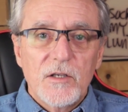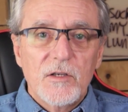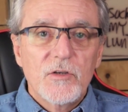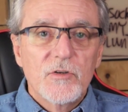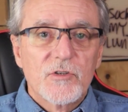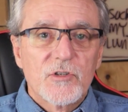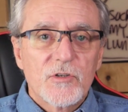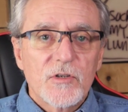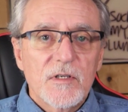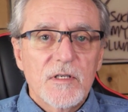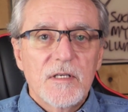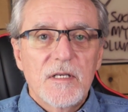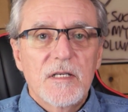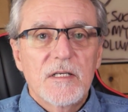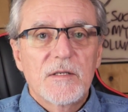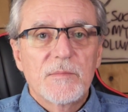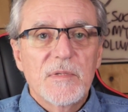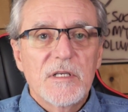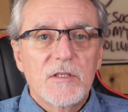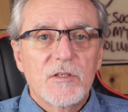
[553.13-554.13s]
you shouldn't
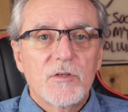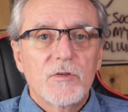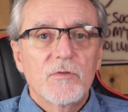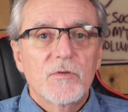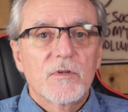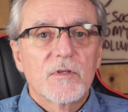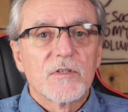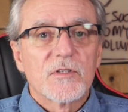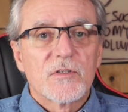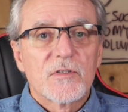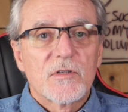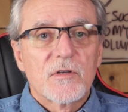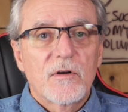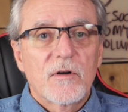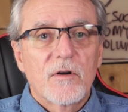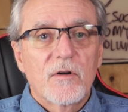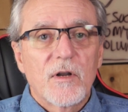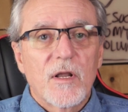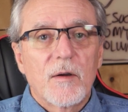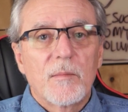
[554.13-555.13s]
need to be too
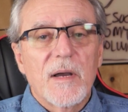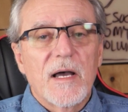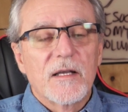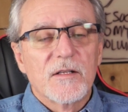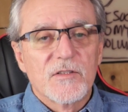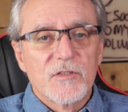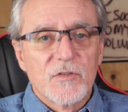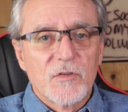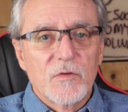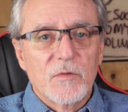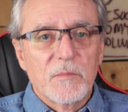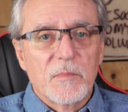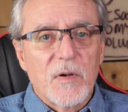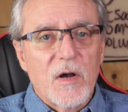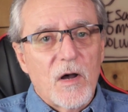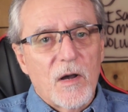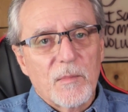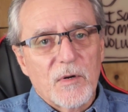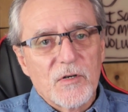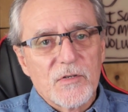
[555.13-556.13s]
concerned about Zoom
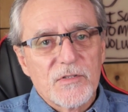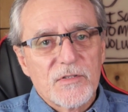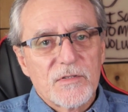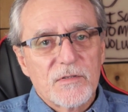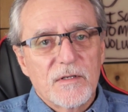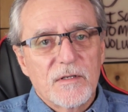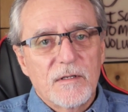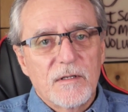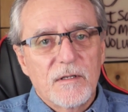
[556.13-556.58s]
bombers.